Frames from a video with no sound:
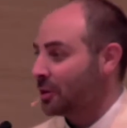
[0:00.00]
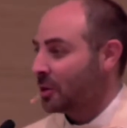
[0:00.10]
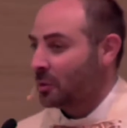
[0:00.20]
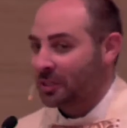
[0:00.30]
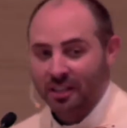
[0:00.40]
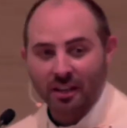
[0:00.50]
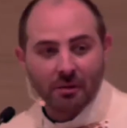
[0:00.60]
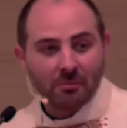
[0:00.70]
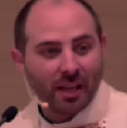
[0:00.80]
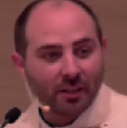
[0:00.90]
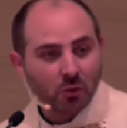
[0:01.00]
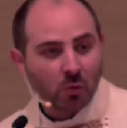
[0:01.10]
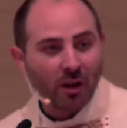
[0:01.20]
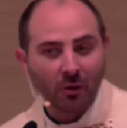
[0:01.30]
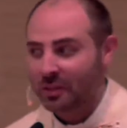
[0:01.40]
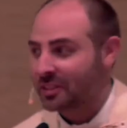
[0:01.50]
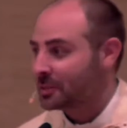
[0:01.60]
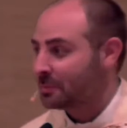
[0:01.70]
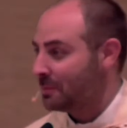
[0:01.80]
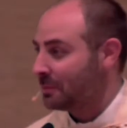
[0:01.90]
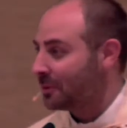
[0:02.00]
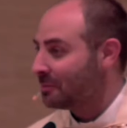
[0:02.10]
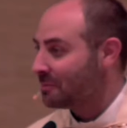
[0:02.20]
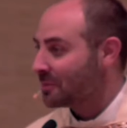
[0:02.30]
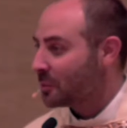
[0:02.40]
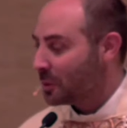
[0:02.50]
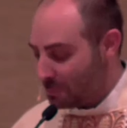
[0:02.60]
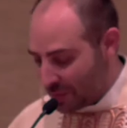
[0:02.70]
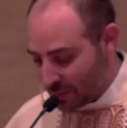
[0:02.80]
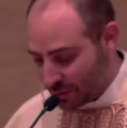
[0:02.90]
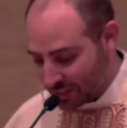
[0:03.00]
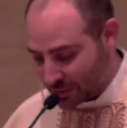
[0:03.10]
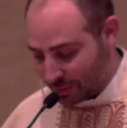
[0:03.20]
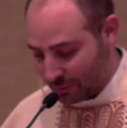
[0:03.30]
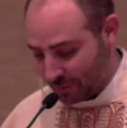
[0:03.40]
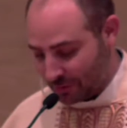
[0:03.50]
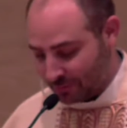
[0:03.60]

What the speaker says: would come and dwell with his people, would be with his people.